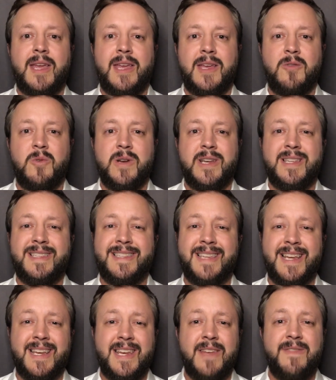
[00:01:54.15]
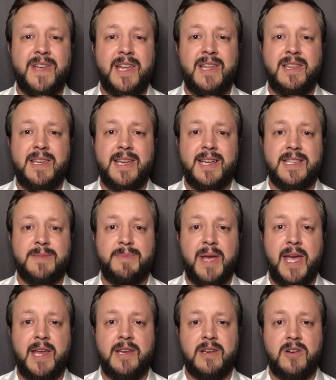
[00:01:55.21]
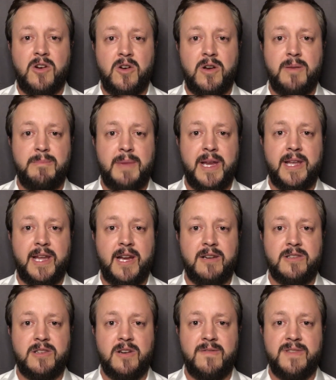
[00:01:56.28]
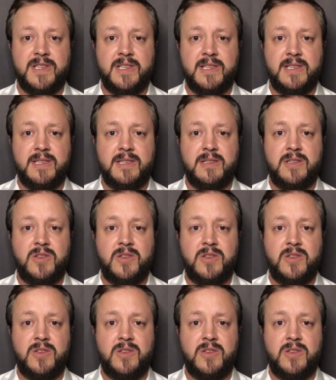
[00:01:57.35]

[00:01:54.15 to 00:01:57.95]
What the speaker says: It would significantly expand current Medicare services